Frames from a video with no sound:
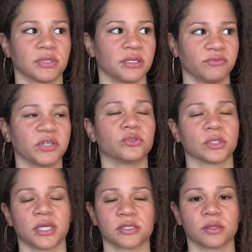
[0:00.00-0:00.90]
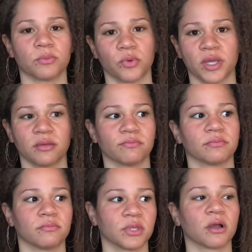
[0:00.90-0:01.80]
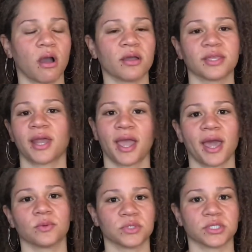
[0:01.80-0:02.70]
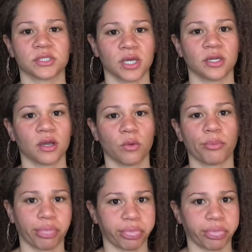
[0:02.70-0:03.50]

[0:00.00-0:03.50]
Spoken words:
eventually at some point the car that I had was just gonna go